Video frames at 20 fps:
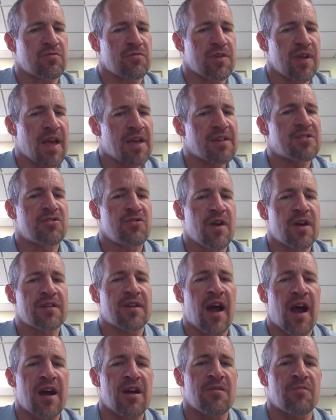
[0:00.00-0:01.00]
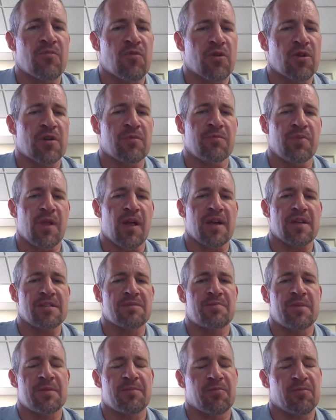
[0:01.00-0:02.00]
Yes, you had to hire more compliance
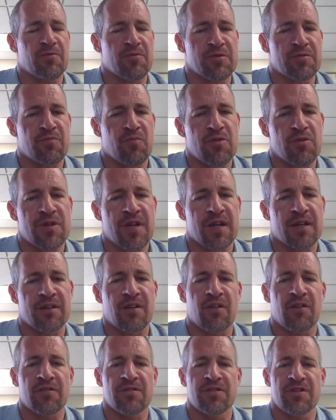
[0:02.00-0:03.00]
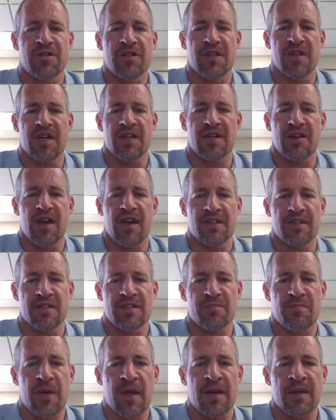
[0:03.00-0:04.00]
people. There was more technology that you had to
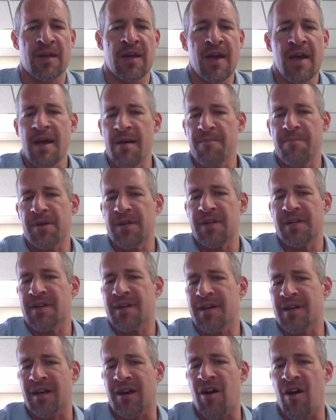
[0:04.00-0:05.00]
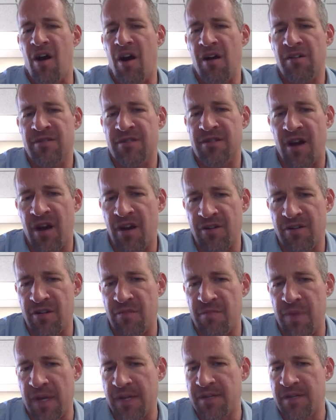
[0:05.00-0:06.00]
spend, but it didn't cost
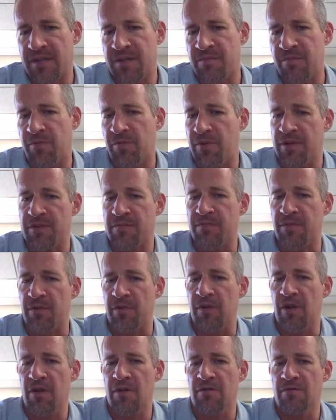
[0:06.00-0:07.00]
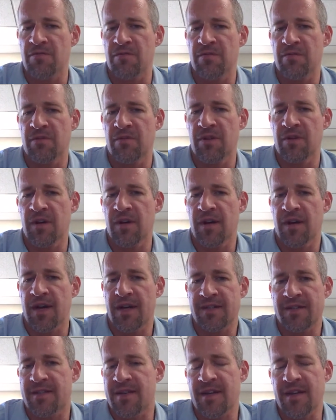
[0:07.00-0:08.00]
100 basis points per loan.
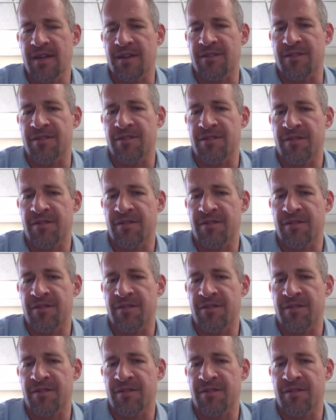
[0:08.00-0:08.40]
It didn't.